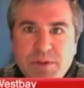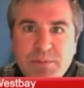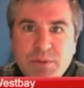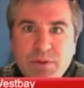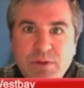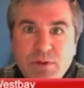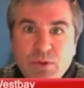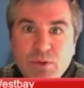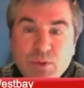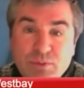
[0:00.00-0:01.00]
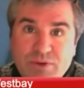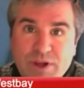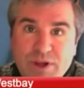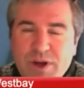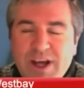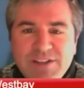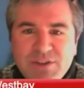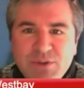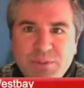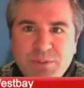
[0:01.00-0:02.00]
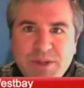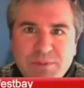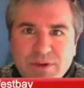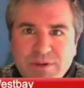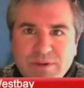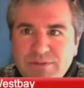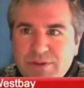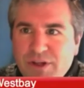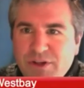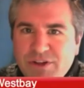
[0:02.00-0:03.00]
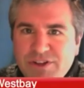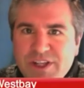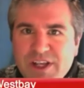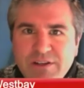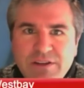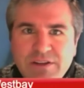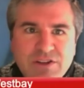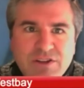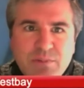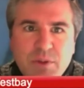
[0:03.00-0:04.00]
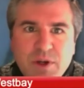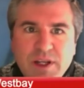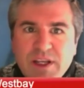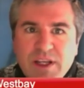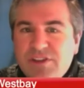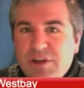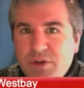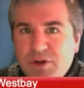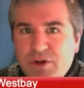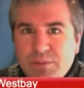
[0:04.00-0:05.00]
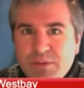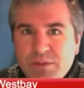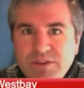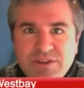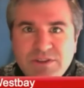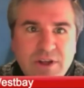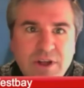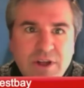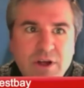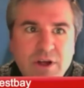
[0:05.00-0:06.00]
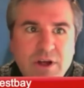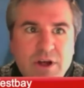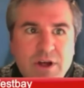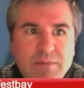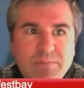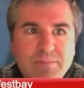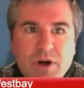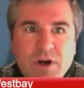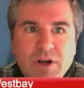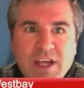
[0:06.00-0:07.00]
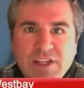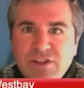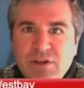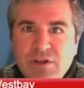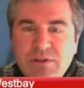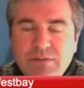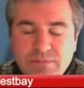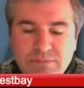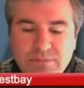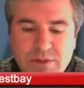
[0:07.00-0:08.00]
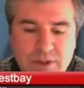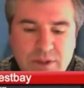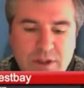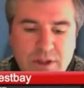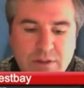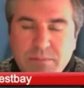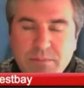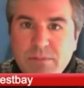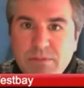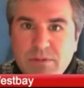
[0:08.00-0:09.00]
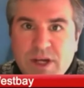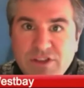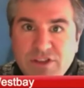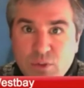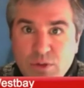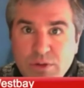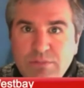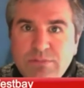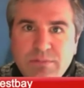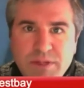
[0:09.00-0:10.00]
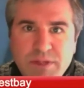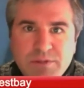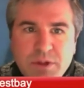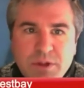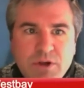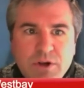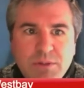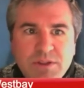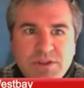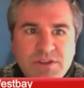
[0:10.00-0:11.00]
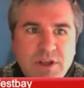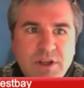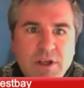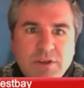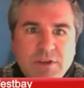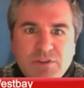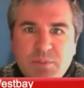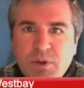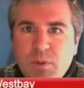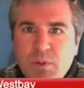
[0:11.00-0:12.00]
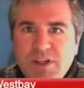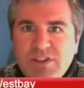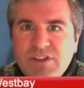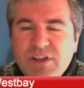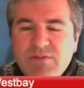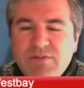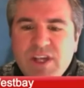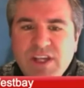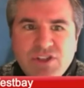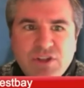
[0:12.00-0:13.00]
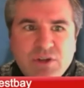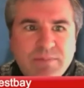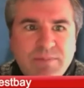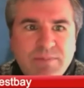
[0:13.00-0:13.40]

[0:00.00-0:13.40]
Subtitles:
people who follow high school baseball understand, the spring and summer tournaments are national high school baseball tournaments. The spring one is an invitational.